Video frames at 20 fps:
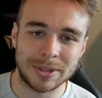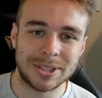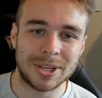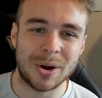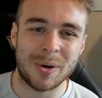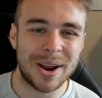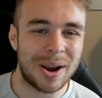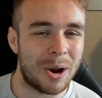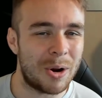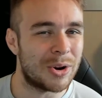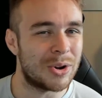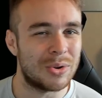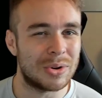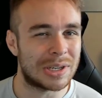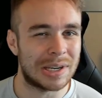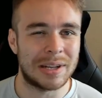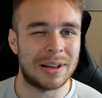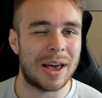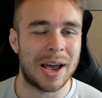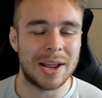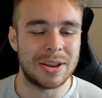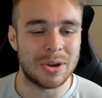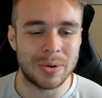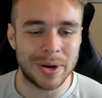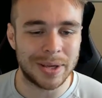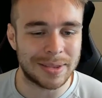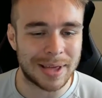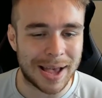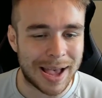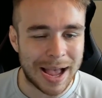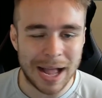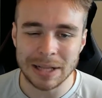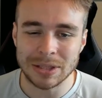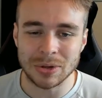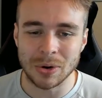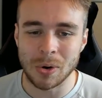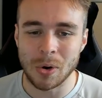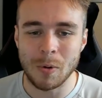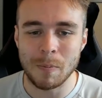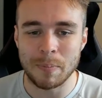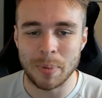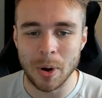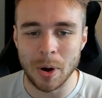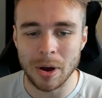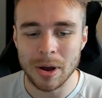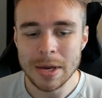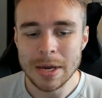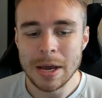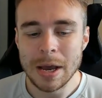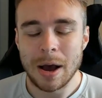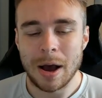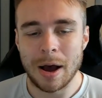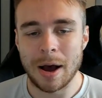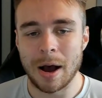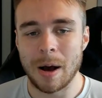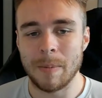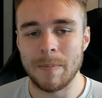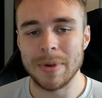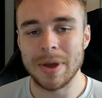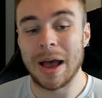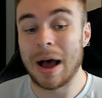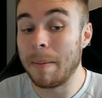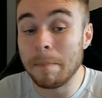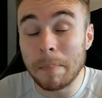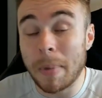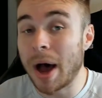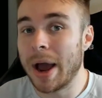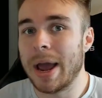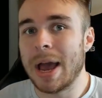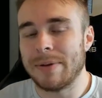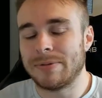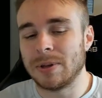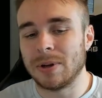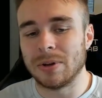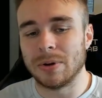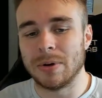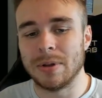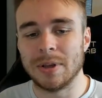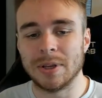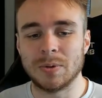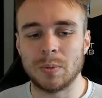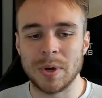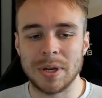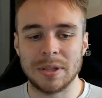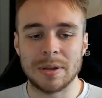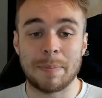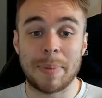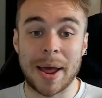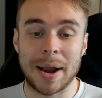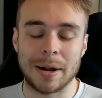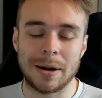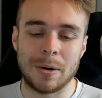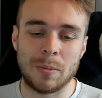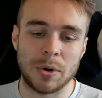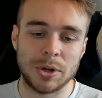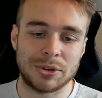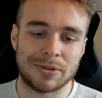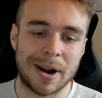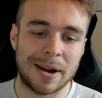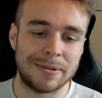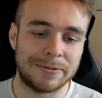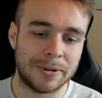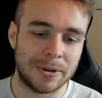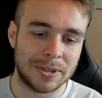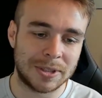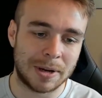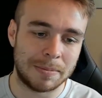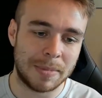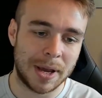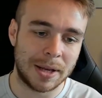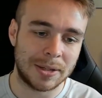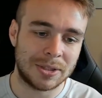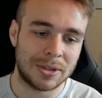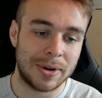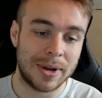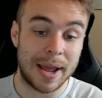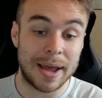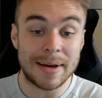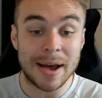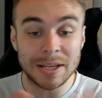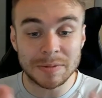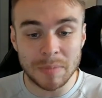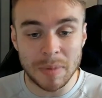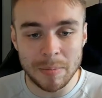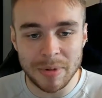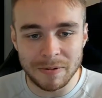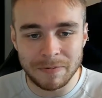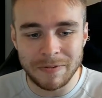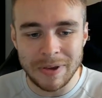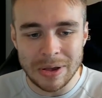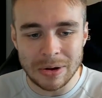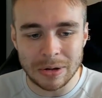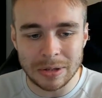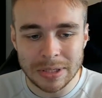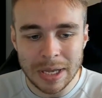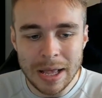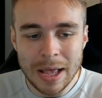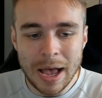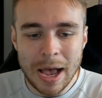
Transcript: So I don't usually like doing that at all, but I might have to do it this week depending on what transfers I make. So yeah, that's my midfield.